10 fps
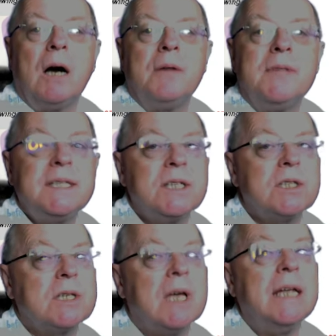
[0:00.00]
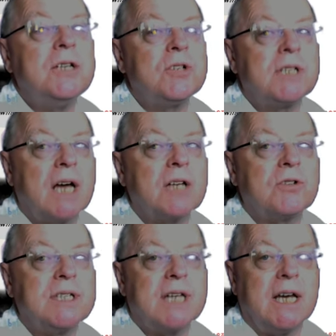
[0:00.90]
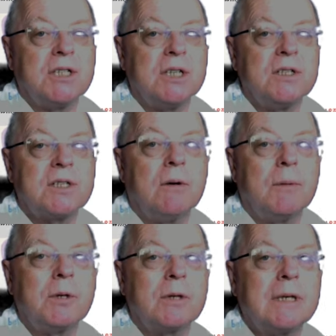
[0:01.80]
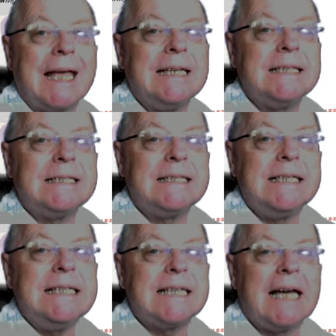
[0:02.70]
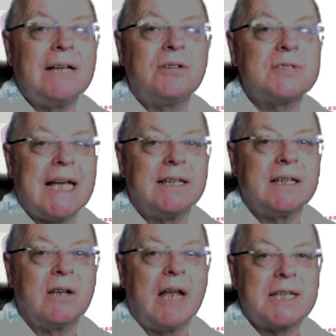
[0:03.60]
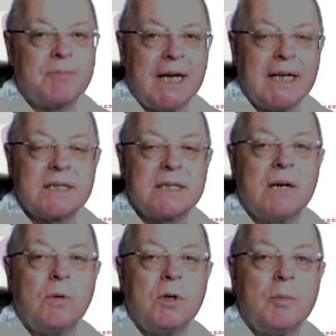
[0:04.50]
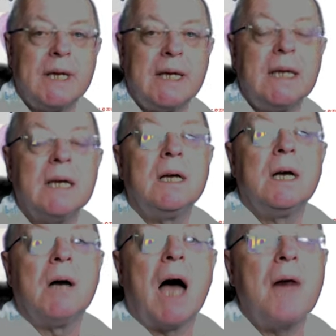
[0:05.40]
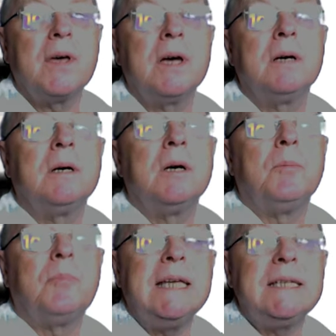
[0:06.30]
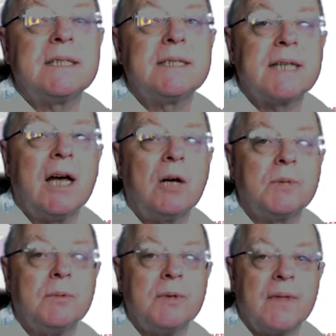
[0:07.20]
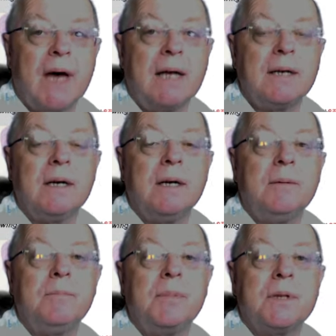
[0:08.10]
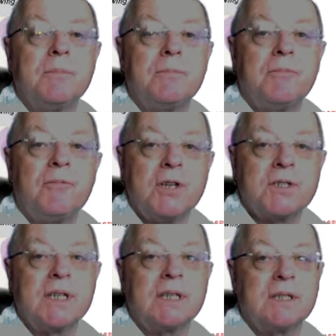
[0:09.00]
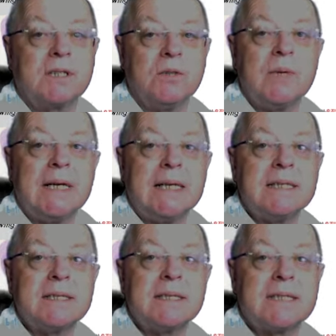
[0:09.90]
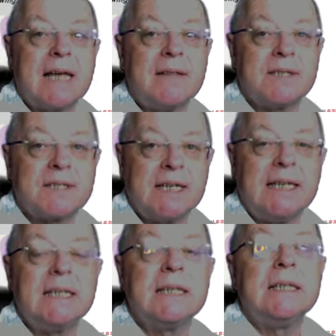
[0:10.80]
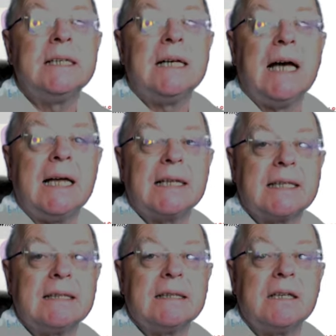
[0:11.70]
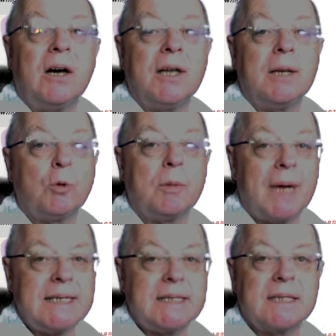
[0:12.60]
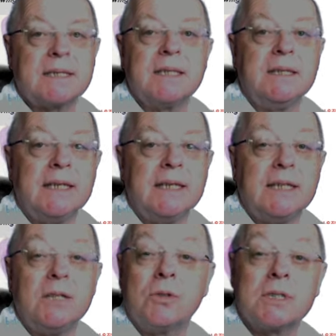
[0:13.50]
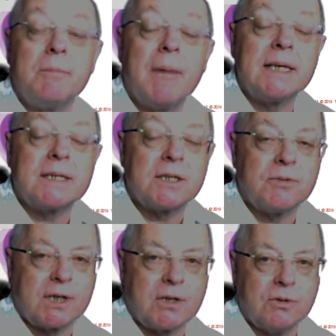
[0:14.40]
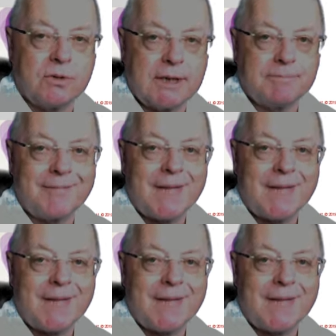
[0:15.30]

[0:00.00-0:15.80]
This is an introductory session, so I'm not going to get into detailed technical aspects. There will be other pieces to help you with that, but the first thing to do really is to set the scene and line up all the basics that you need in order to make such a recording.